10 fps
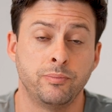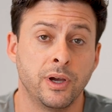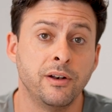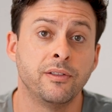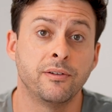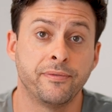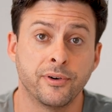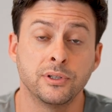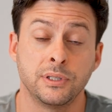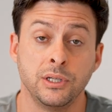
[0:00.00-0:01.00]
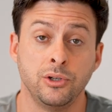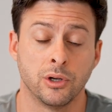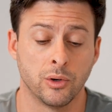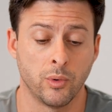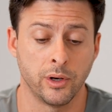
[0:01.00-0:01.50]
But the first thing you're
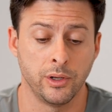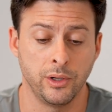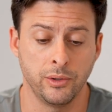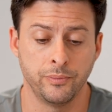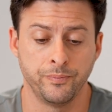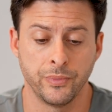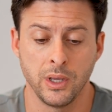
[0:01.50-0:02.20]
going to want to do